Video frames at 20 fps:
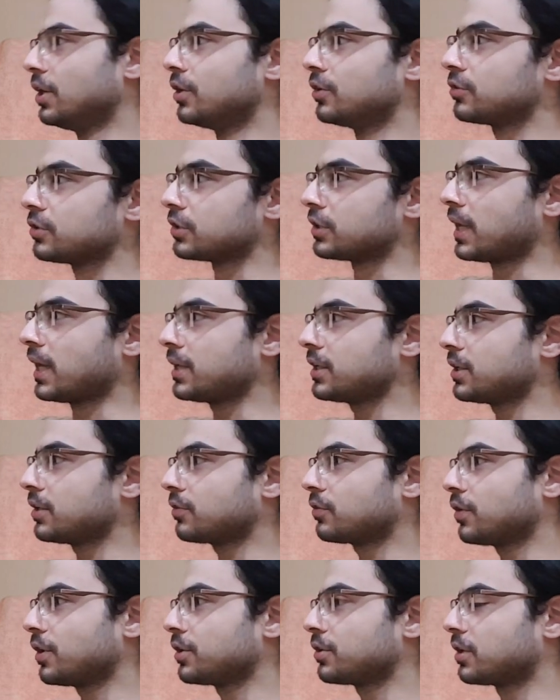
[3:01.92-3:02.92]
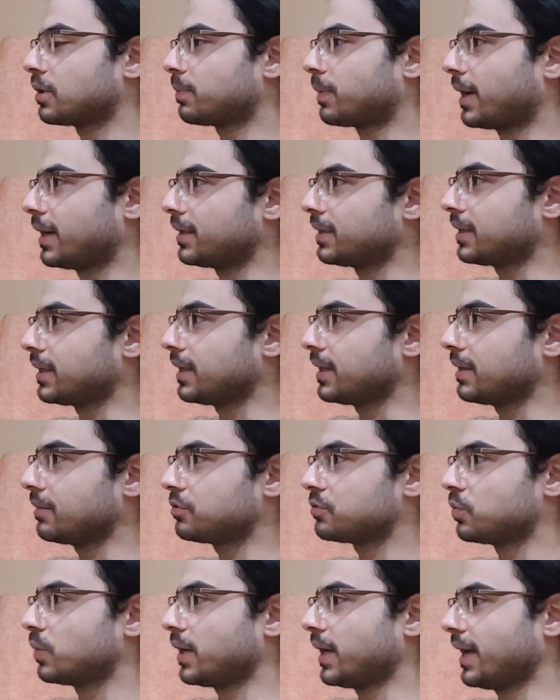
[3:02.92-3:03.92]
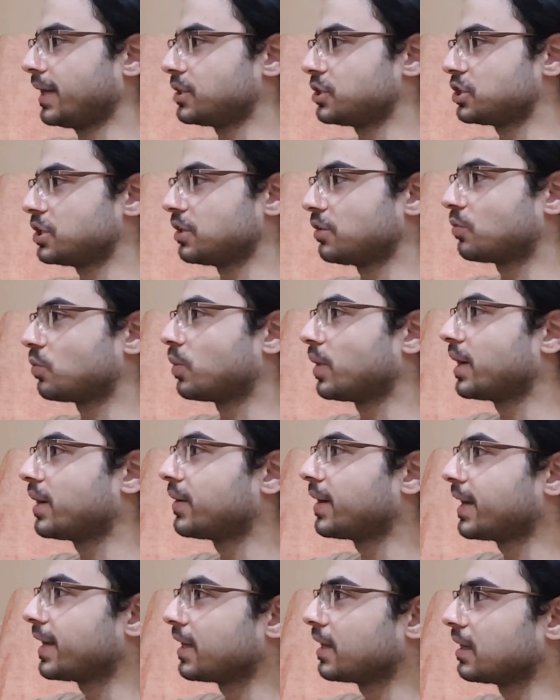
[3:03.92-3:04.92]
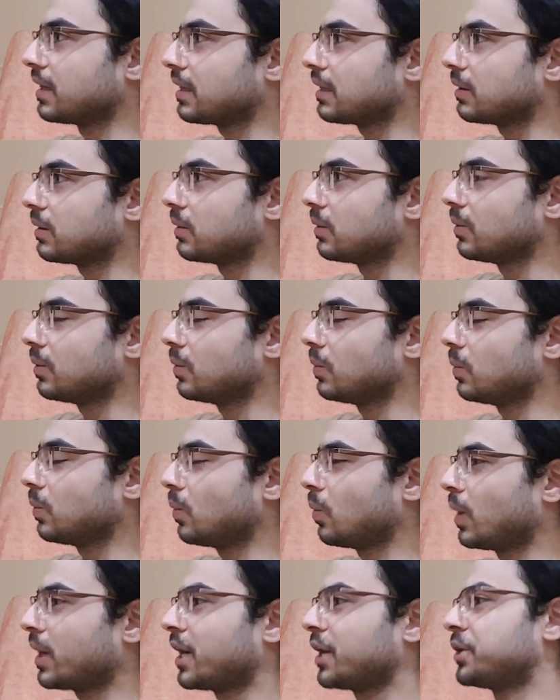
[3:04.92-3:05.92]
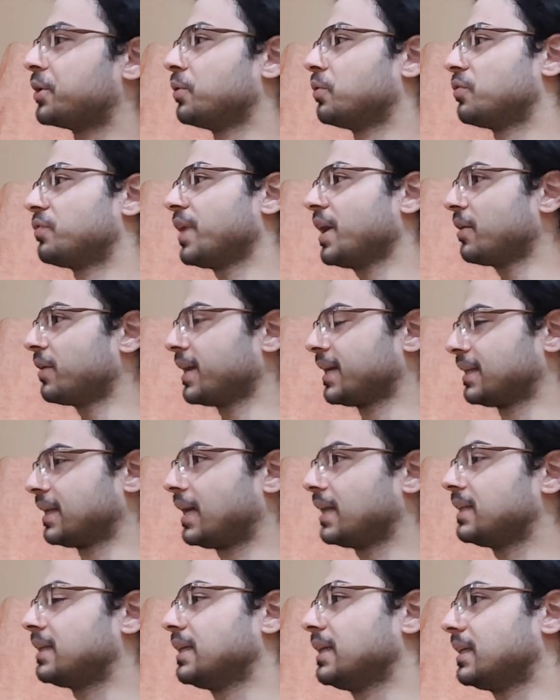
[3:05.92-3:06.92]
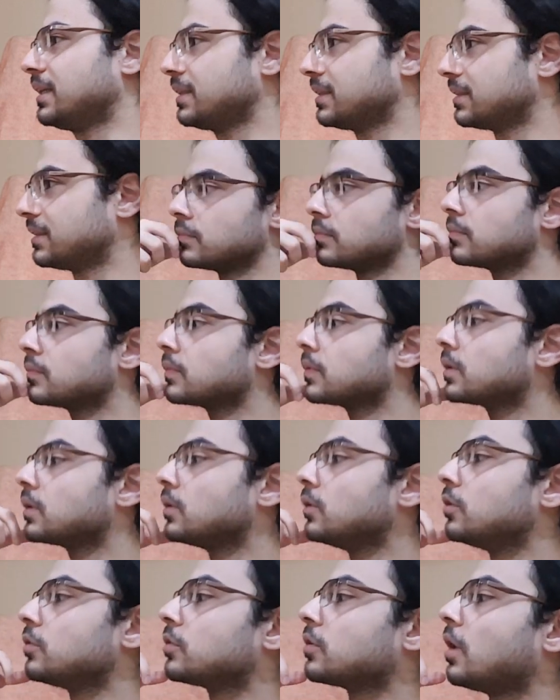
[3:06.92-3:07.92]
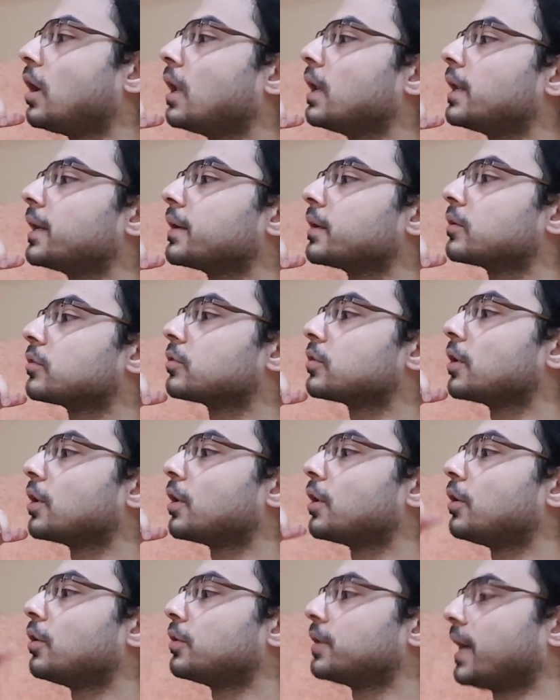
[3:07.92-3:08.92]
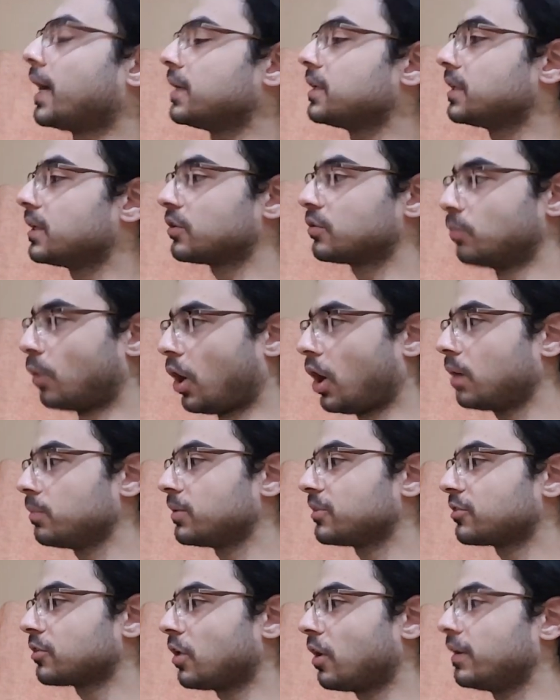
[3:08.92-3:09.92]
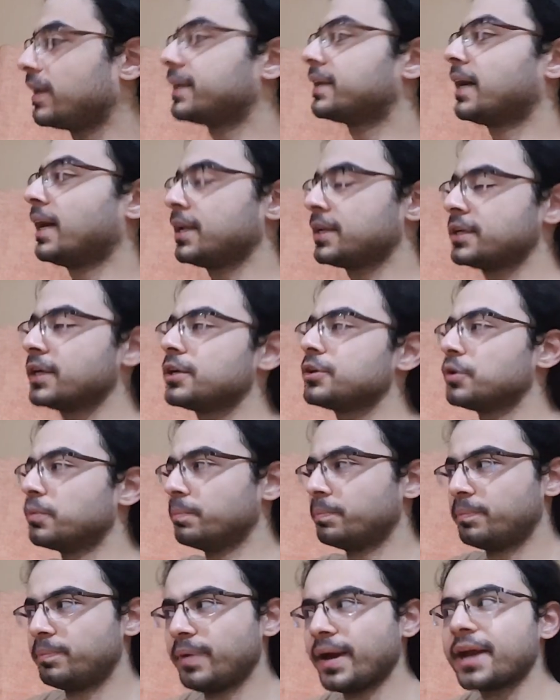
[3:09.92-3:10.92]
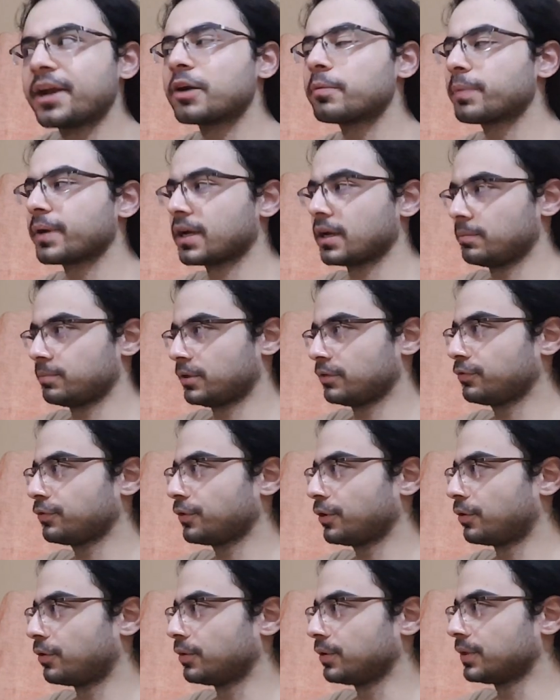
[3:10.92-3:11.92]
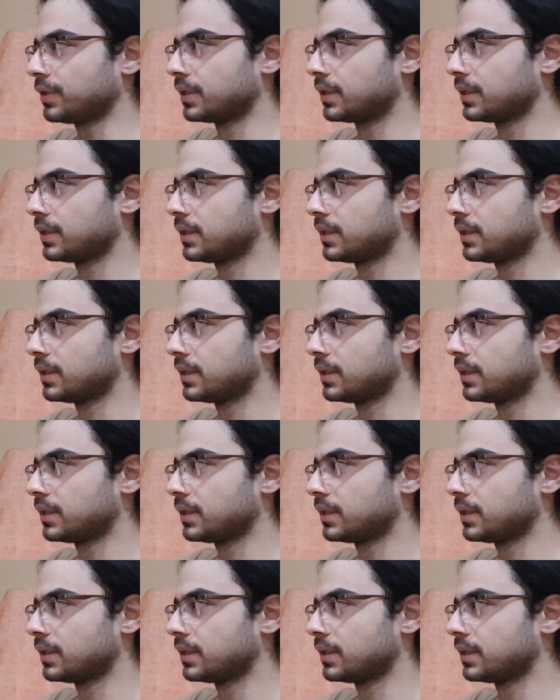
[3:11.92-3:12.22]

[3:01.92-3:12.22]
So Nadia's going to the party and she's wearing... What are you wearing, Nadia? Who's calling? So Nadia's mom is calling. Nadia, you better pick up the phone.